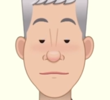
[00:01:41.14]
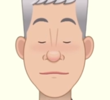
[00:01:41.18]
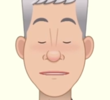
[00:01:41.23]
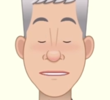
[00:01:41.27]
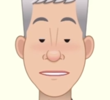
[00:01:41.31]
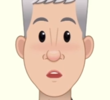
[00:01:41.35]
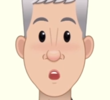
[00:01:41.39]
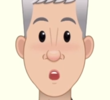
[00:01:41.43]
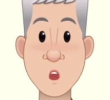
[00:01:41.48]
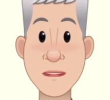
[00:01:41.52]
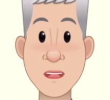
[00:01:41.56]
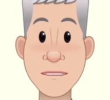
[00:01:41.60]

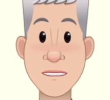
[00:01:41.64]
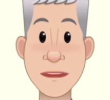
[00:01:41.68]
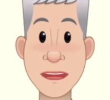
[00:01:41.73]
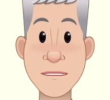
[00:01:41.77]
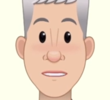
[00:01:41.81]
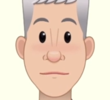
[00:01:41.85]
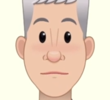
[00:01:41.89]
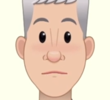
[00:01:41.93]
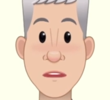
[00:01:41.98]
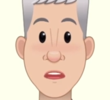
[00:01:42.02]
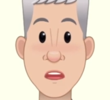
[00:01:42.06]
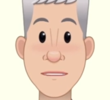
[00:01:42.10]
Now,
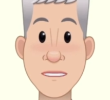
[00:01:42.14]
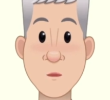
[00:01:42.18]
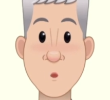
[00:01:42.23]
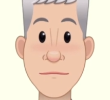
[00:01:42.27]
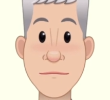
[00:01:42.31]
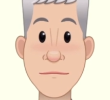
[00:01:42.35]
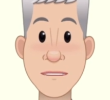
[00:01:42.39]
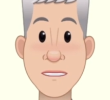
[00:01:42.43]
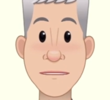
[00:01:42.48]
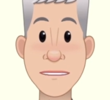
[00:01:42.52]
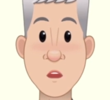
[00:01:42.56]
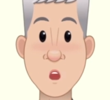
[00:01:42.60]
when molecules
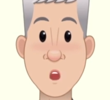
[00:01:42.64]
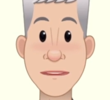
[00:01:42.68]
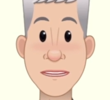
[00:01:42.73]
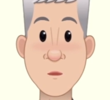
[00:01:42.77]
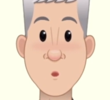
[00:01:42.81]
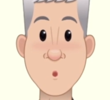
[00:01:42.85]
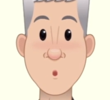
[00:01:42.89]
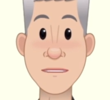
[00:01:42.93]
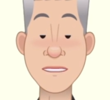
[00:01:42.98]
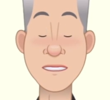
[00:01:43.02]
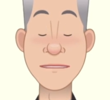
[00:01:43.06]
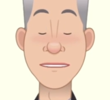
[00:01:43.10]
are carried in
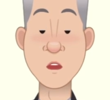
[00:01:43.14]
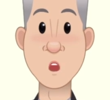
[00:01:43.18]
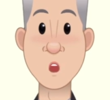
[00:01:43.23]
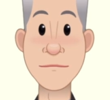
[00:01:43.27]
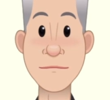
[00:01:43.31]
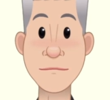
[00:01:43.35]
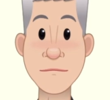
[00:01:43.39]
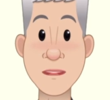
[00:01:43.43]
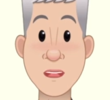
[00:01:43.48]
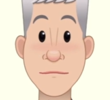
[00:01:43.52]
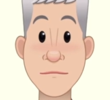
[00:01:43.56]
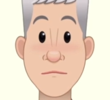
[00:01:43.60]
a
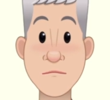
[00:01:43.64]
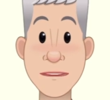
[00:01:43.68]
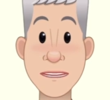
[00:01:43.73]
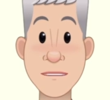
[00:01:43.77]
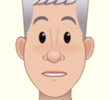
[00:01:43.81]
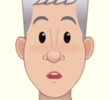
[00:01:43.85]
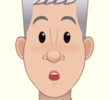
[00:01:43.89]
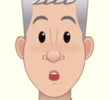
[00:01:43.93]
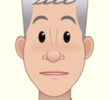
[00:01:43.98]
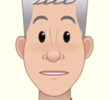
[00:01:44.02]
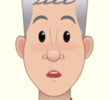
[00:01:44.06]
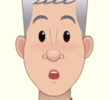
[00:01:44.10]
transport
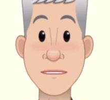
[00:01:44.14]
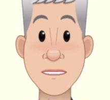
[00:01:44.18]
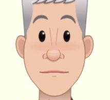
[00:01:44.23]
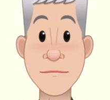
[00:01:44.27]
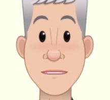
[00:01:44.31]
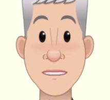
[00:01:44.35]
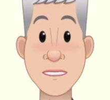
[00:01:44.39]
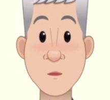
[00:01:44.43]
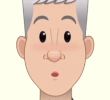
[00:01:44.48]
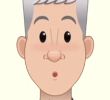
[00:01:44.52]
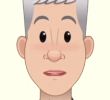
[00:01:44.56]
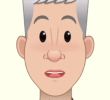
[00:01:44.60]
medium, such as
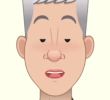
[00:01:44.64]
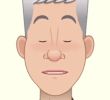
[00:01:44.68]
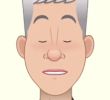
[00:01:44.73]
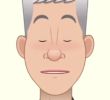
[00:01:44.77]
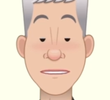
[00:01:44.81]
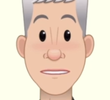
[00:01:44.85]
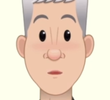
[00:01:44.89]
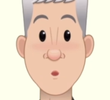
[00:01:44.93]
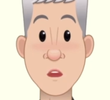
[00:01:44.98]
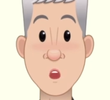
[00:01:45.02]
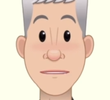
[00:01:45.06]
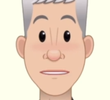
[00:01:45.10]
blood,
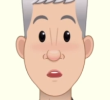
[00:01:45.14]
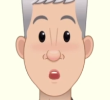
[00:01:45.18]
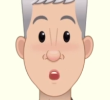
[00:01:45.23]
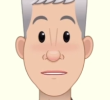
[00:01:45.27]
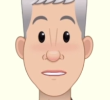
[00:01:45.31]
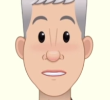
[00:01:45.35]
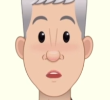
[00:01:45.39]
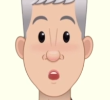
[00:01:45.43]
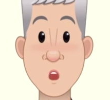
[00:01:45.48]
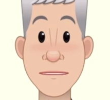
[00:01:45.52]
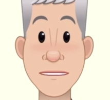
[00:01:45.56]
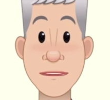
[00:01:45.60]
through a
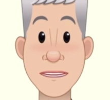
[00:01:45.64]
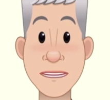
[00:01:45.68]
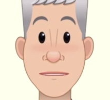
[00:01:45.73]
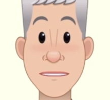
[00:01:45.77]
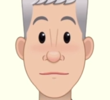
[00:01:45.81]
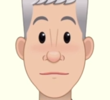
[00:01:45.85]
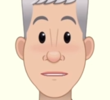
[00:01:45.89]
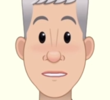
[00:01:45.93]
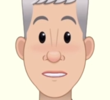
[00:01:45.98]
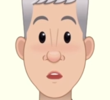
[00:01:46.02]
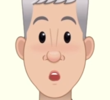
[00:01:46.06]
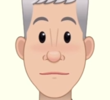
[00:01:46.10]
circulatory
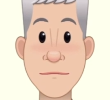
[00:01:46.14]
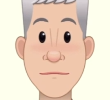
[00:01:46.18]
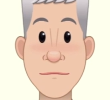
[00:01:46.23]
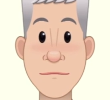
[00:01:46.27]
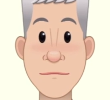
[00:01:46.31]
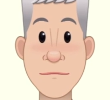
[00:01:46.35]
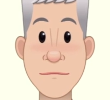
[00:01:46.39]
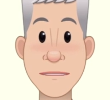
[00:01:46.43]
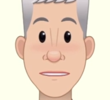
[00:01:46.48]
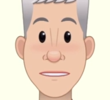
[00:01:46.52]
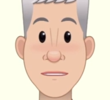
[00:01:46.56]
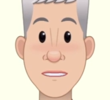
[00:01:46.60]
system,
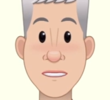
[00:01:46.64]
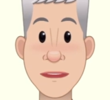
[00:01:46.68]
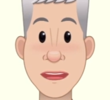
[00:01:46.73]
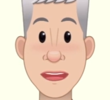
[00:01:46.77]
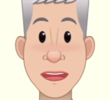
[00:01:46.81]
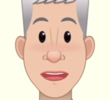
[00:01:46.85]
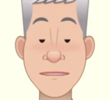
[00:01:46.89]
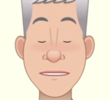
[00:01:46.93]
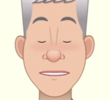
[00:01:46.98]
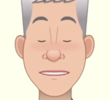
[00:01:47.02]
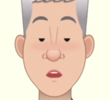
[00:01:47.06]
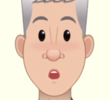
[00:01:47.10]

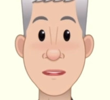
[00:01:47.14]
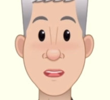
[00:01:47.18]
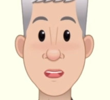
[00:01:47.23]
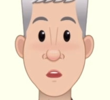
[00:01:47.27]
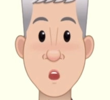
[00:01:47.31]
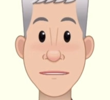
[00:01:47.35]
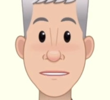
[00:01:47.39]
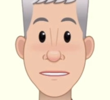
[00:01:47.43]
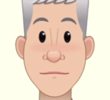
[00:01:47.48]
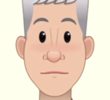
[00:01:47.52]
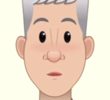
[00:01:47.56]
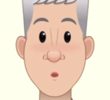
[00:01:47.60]
scientists call
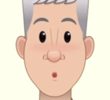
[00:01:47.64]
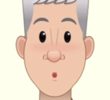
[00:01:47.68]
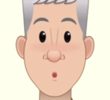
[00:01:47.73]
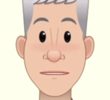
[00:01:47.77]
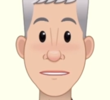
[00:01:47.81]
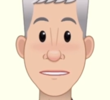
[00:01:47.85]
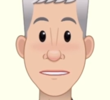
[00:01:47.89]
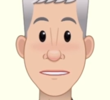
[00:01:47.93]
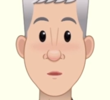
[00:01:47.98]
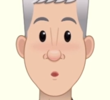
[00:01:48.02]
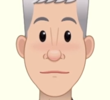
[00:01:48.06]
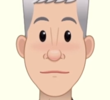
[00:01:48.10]
this mass
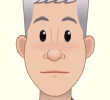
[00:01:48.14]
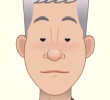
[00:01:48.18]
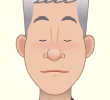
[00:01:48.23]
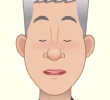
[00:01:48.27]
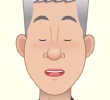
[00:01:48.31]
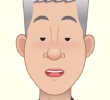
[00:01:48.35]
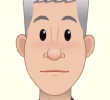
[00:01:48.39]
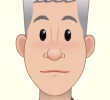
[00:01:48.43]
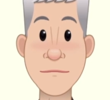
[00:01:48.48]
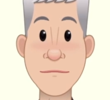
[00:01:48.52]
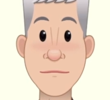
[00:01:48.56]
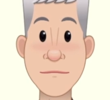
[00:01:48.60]

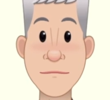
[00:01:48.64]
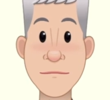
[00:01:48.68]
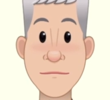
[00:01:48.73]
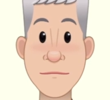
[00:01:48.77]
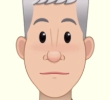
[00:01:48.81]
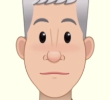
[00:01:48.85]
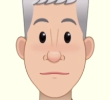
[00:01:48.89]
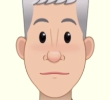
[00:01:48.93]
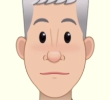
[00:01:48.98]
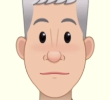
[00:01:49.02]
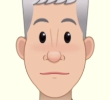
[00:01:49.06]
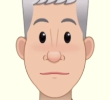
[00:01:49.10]
transport.
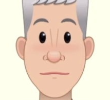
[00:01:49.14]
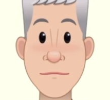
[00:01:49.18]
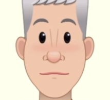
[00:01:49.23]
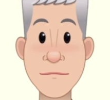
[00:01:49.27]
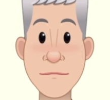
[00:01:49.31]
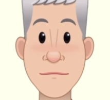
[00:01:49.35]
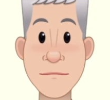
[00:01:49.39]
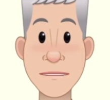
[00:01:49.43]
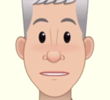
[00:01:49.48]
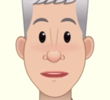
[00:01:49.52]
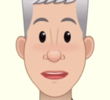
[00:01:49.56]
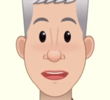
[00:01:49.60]

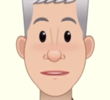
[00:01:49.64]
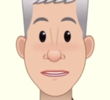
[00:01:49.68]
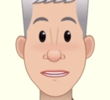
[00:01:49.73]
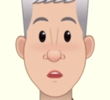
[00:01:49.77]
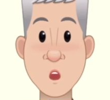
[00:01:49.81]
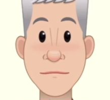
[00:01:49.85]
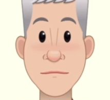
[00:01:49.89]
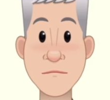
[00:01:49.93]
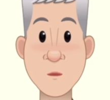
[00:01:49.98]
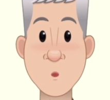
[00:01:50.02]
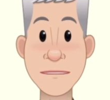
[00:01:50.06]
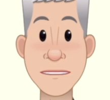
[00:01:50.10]
I'm
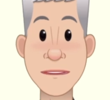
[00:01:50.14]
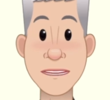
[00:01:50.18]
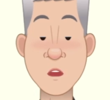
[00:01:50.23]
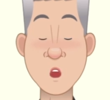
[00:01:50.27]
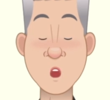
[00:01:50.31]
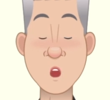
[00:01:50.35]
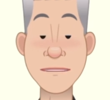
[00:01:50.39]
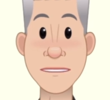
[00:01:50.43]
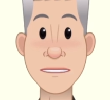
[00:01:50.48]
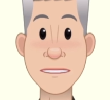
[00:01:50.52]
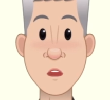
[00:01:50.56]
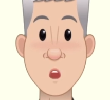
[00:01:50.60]
showing you here
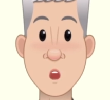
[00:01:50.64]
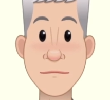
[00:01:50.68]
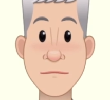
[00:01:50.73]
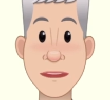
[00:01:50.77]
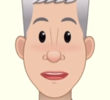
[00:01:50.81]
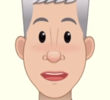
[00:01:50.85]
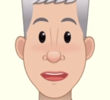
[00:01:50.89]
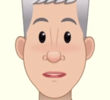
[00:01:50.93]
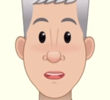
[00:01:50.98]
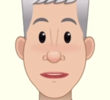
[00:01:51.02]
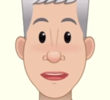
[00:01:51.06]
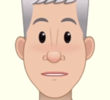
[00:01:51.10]
a
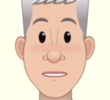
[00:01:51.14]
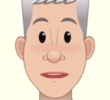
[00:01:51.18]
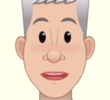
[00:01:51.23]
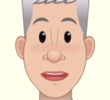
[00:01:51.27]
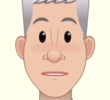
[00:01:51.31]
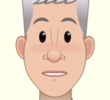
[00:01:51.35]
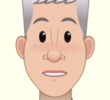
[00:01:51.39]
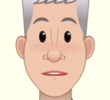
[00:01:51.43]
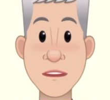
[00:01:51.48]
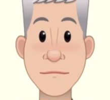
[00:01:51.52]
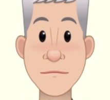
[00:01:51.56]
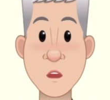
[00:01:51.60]
simplified
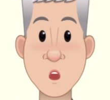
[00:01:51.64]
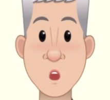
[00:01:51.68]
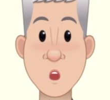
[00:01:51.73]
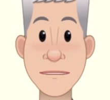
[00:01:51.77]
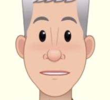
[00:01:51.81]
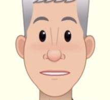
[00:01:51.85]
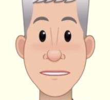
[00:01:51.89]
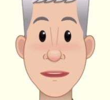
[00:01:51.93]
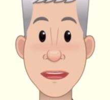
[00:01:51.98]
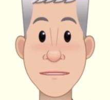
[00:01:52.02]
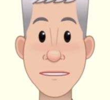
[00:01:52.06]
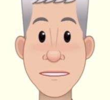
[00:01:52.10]
diagram of the
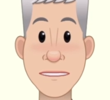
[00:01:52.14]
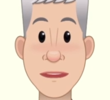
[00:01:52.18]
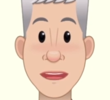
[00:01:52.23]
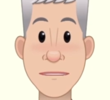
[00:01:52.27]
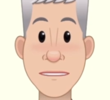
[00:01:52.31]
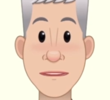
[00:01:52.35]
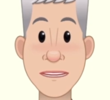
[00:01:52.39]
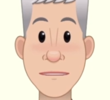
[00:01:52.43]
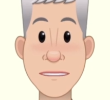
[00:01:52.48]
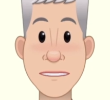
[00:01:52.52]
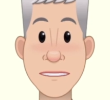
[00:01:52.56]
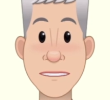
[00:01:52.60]

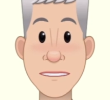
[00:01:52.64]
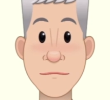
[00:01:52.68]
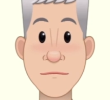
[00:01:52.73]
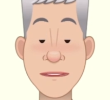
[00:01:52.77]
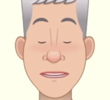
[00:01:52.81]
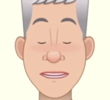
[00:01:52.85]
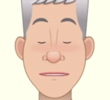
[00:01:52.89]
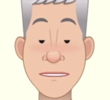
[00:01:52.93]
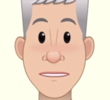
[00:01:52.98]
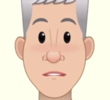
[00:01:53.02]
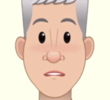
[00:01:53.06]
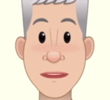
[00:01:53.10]
circulatory system
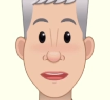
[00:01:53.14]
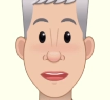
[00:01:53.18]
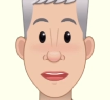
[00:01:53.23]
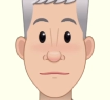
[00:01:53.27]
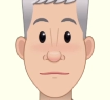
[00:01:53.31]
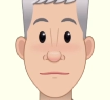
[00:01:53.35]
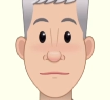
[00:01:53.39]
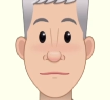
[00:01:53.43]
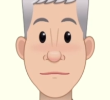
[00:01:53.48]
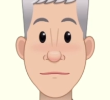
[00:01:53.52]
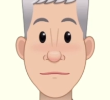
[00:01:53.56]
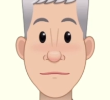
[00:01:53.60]
in fish.